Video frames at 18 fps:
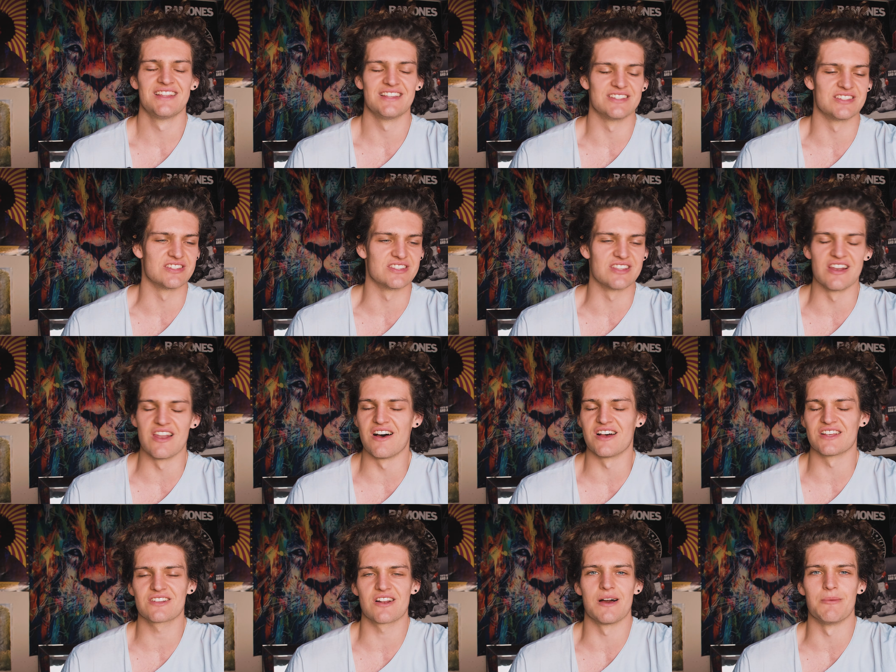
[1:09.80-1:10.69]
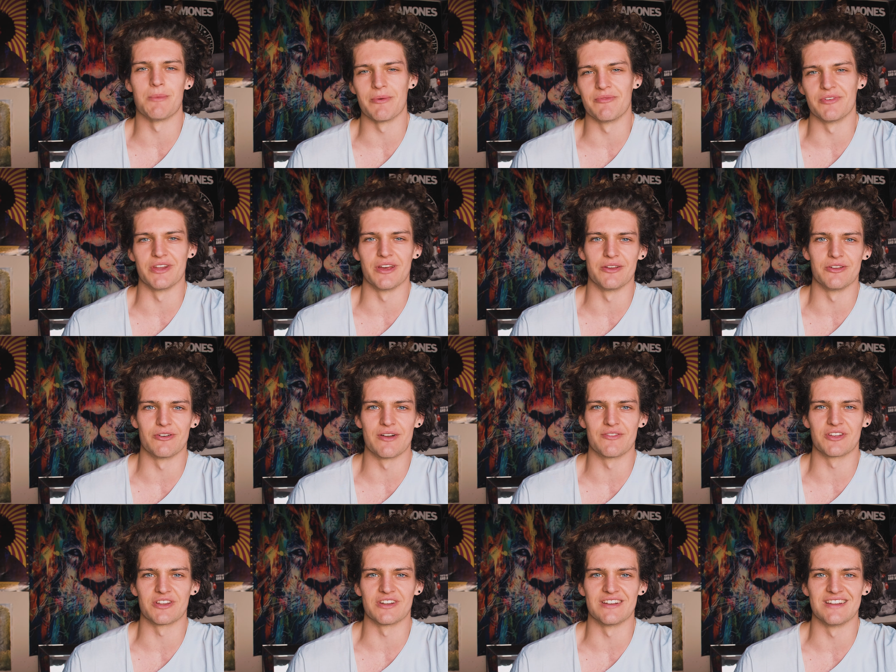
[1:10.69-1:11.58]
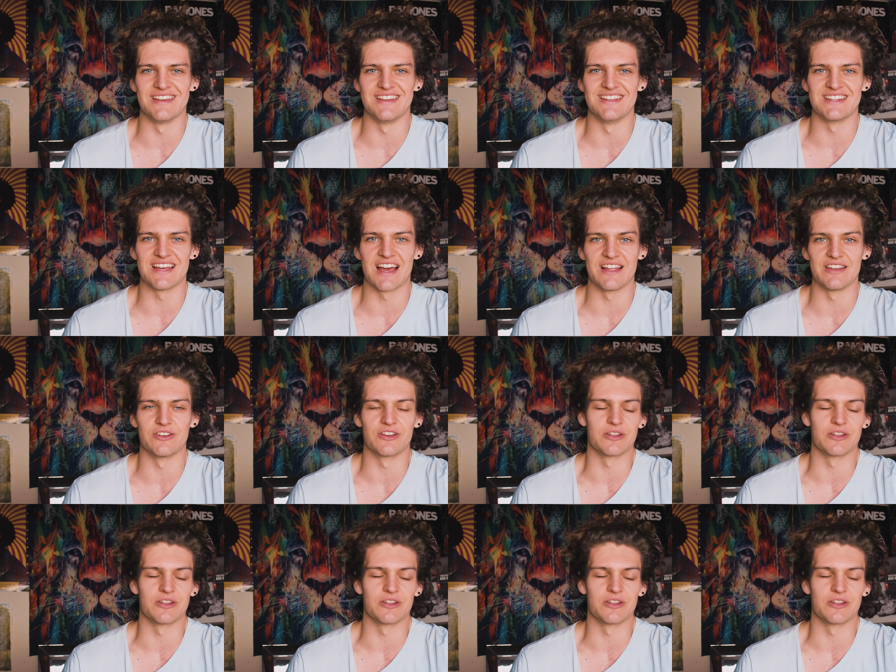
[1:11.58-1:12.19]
This is the last climb up video you're ever going to need, and you're